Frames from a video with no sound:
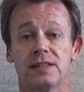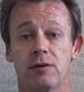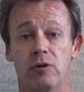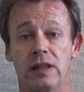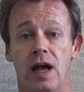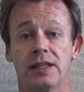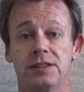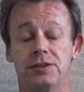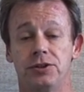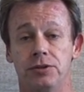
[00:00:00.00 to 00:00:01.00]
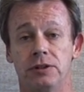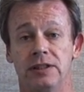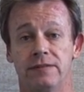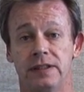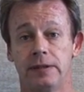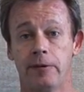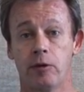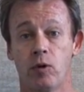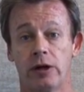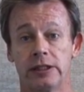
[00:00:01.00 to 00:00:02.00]
that we like to do in phonemic
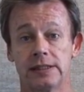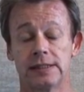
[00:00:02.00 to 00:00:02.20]
awareness